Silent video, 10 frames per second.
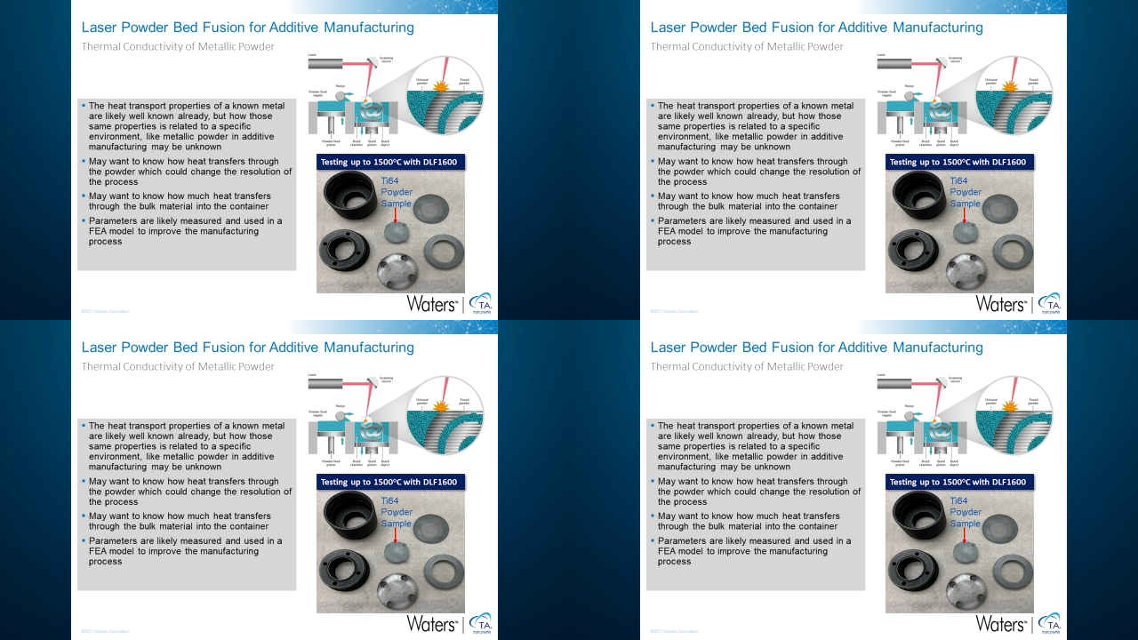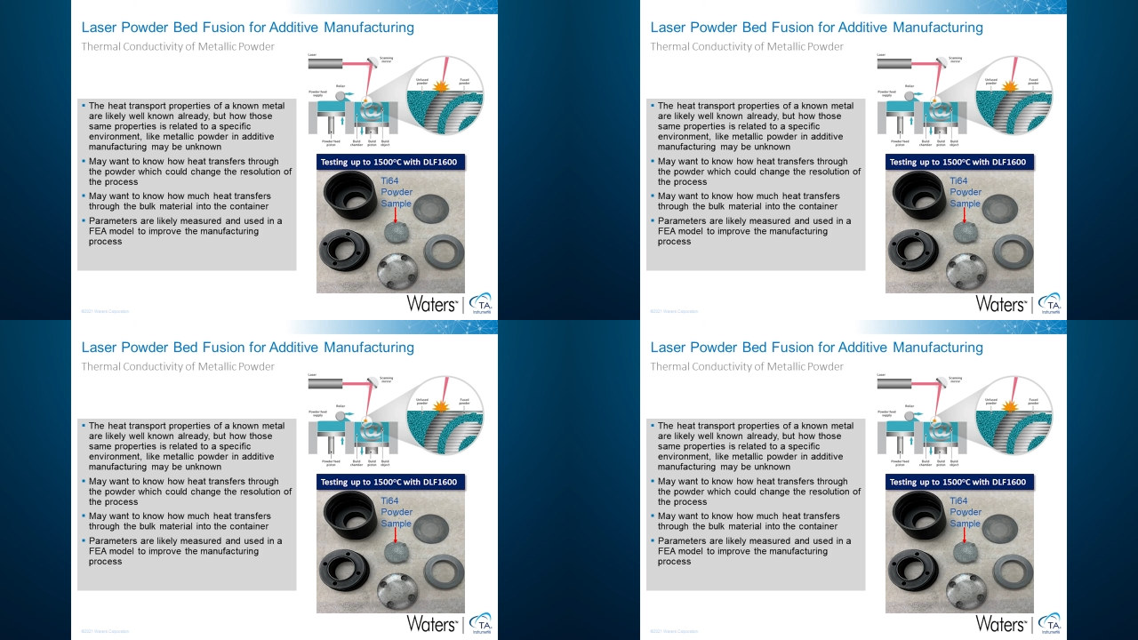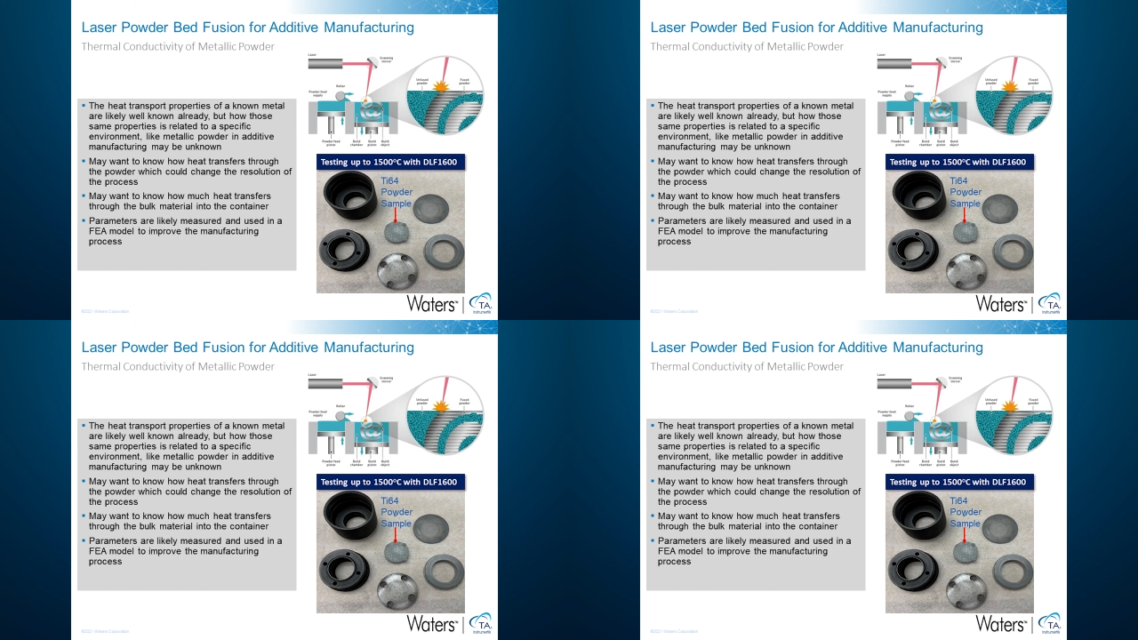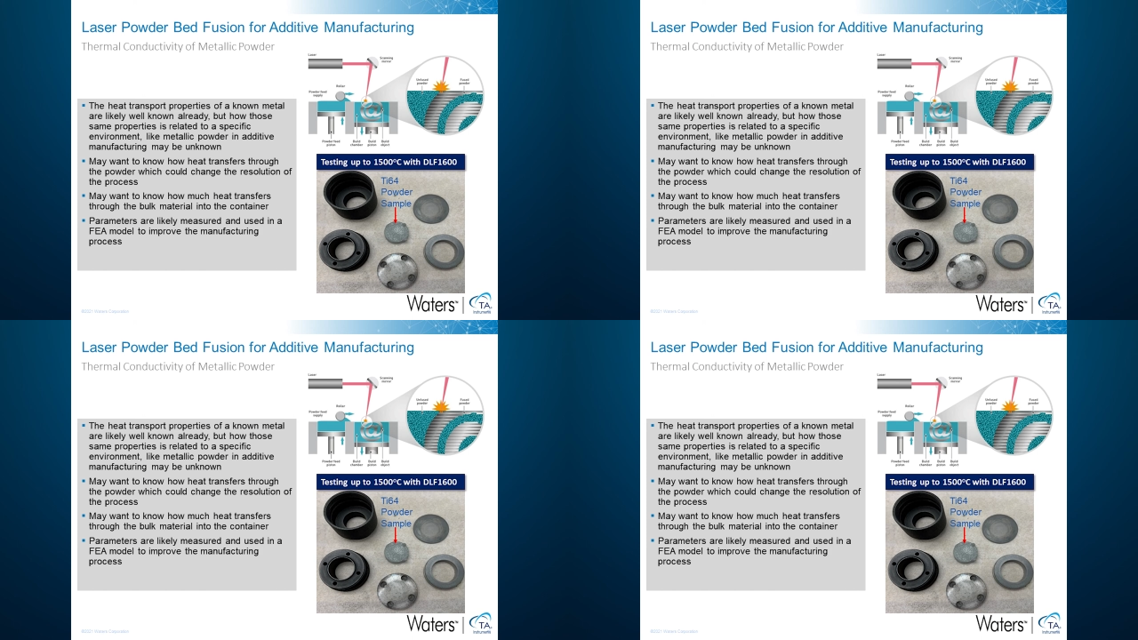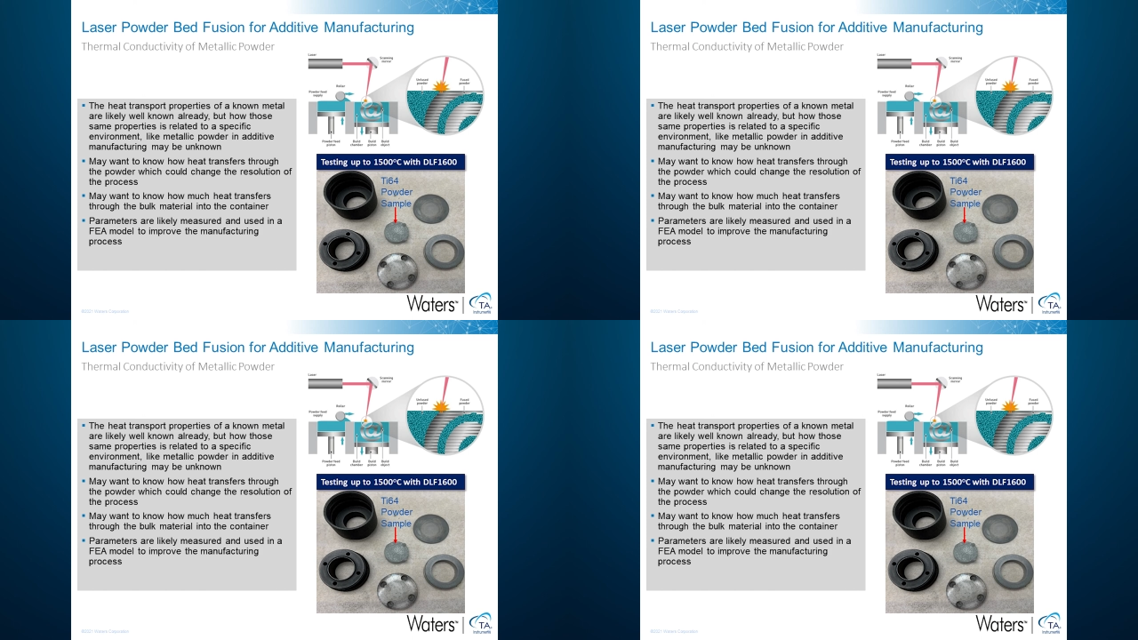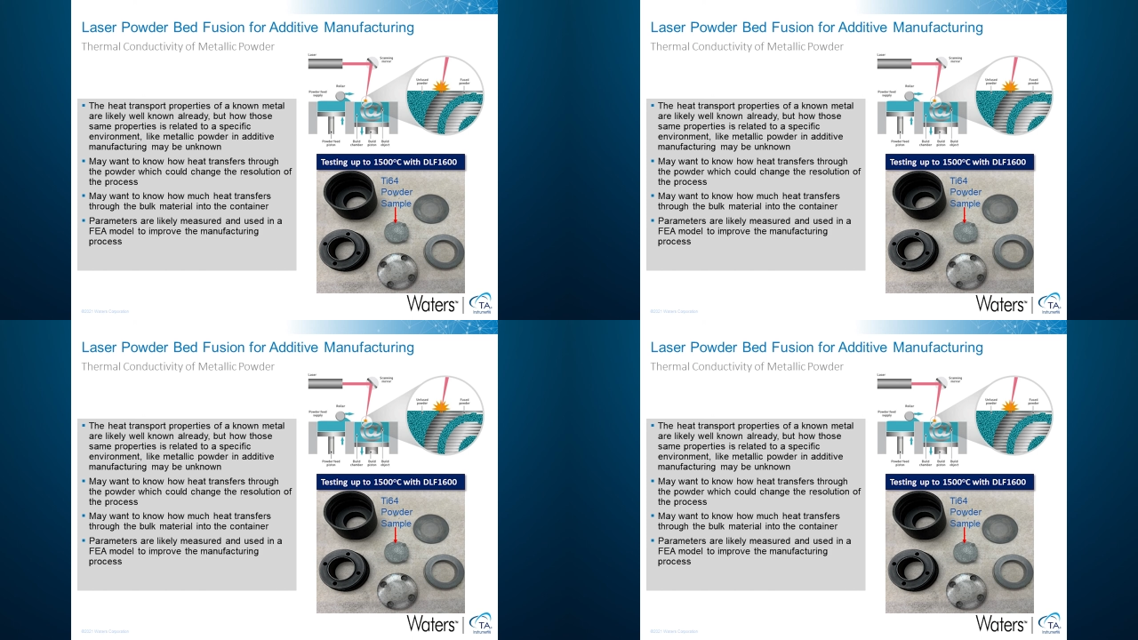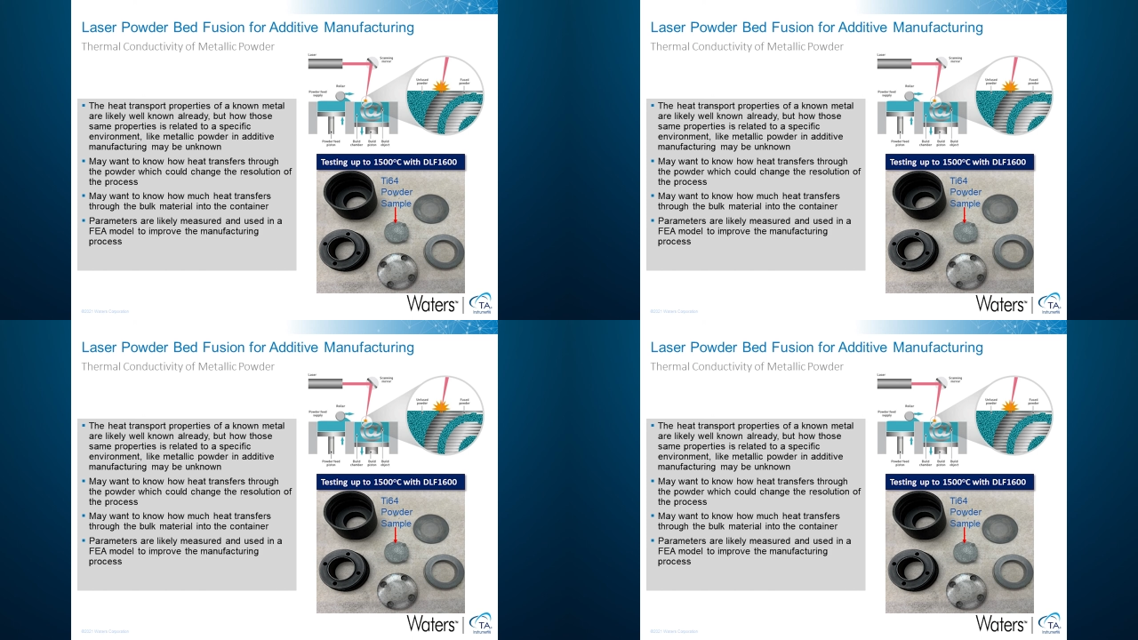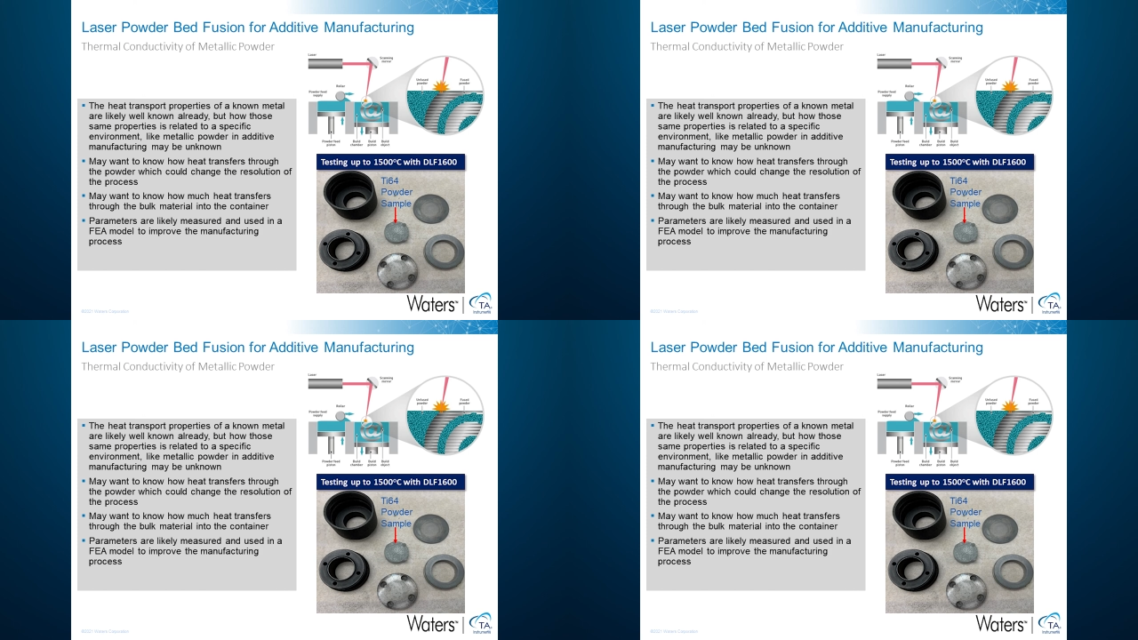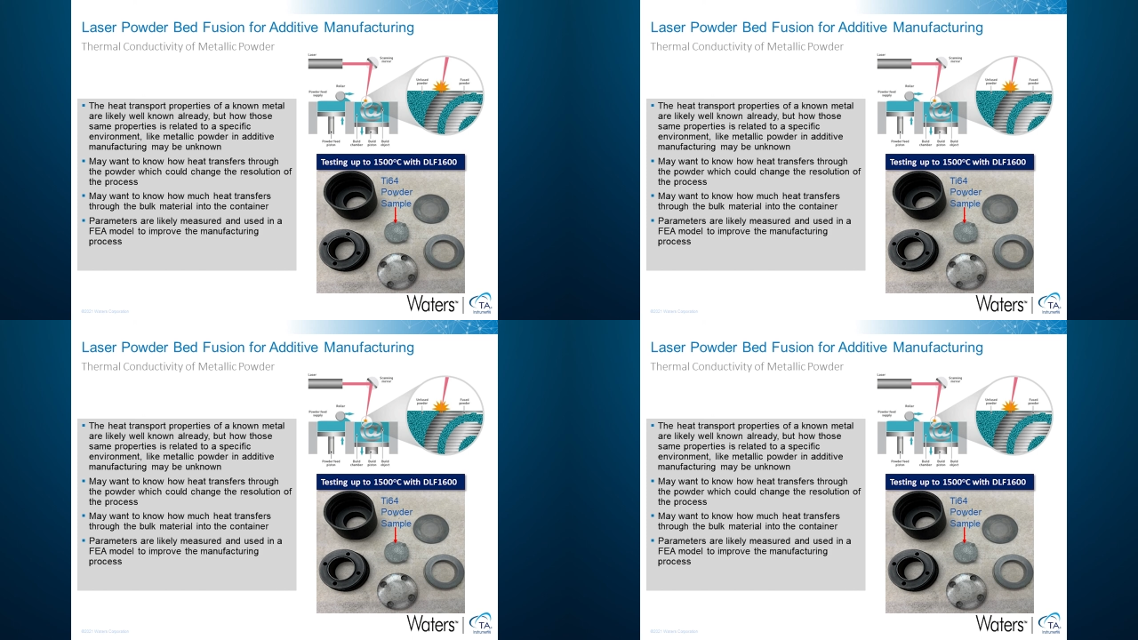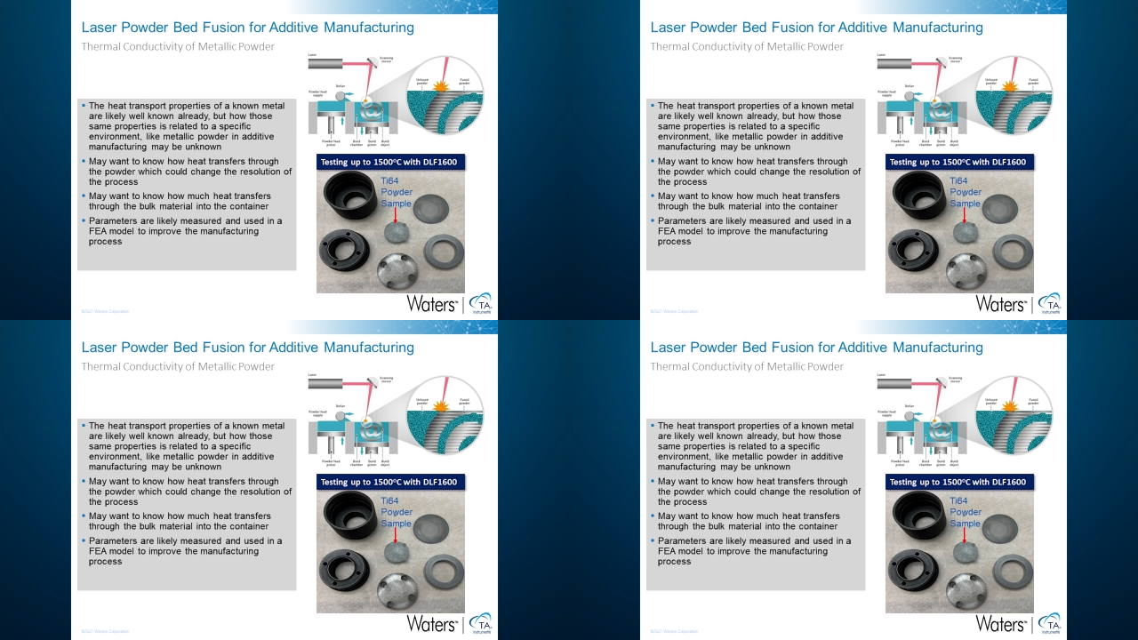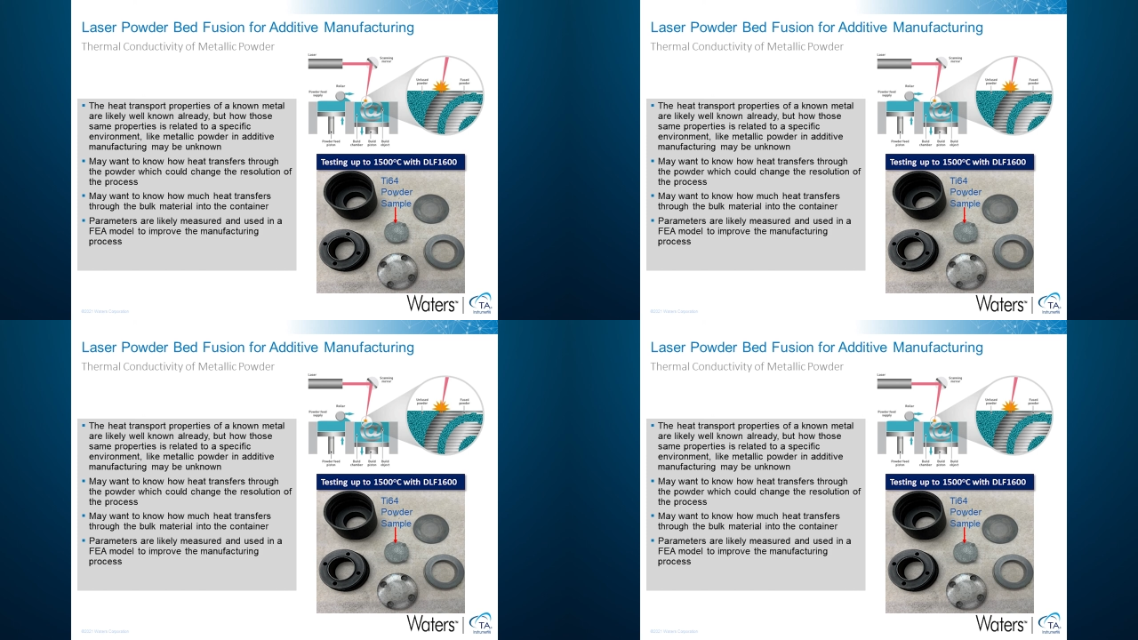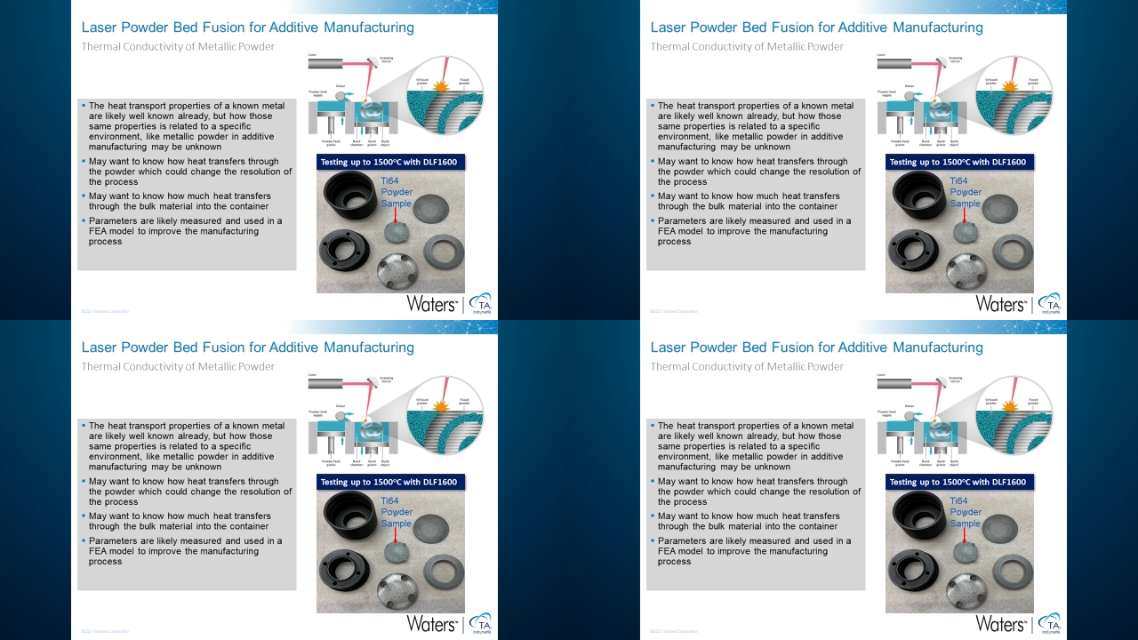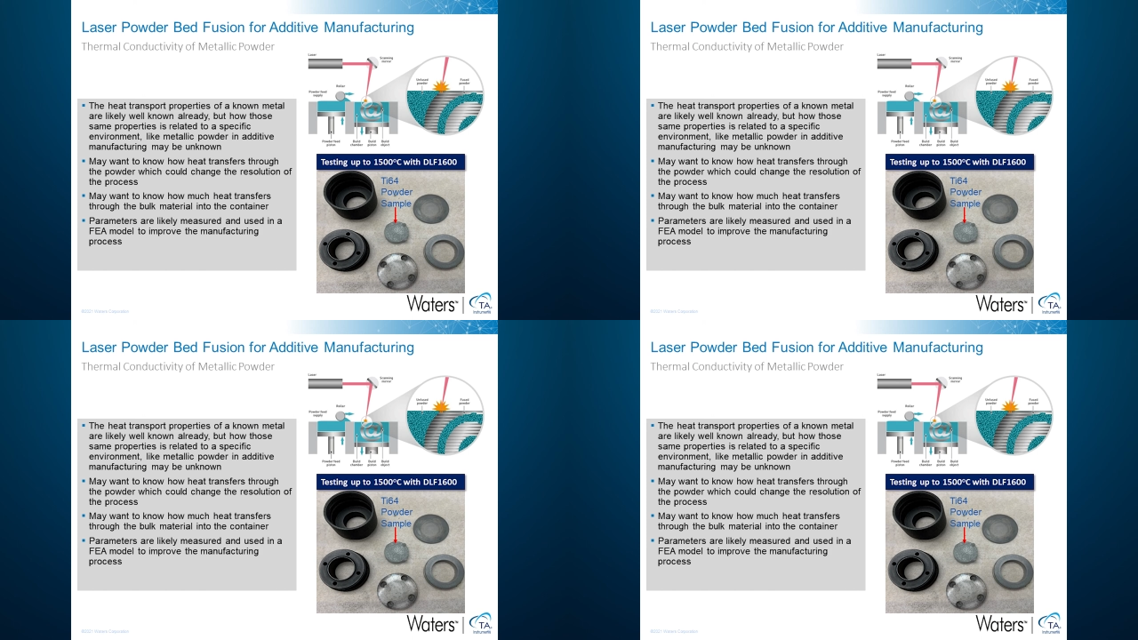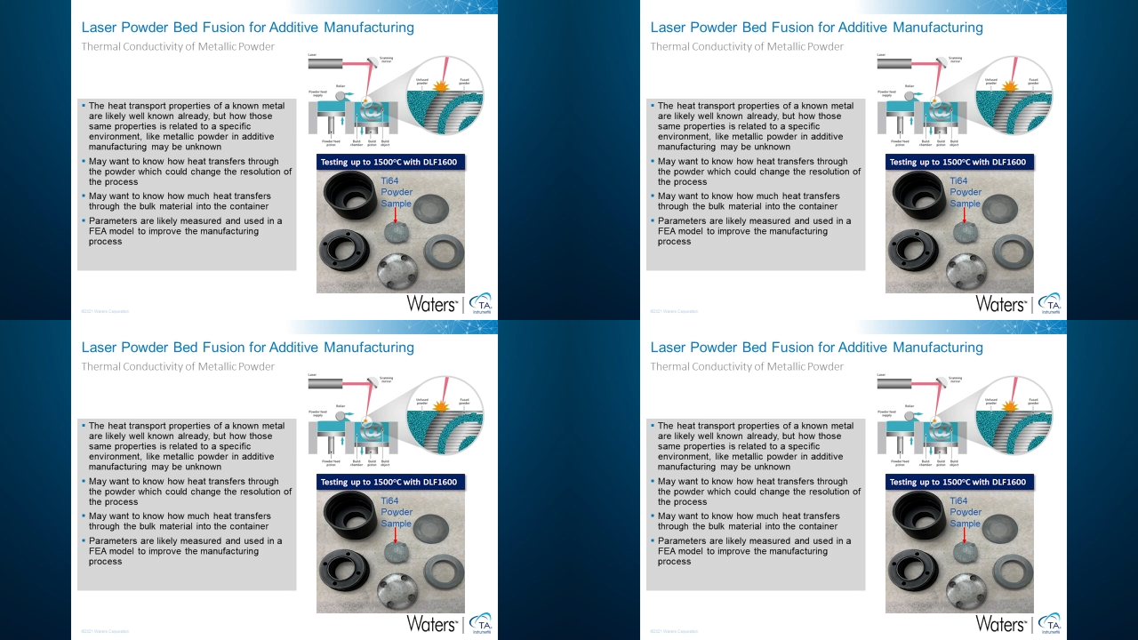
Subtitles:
(no speaker visible)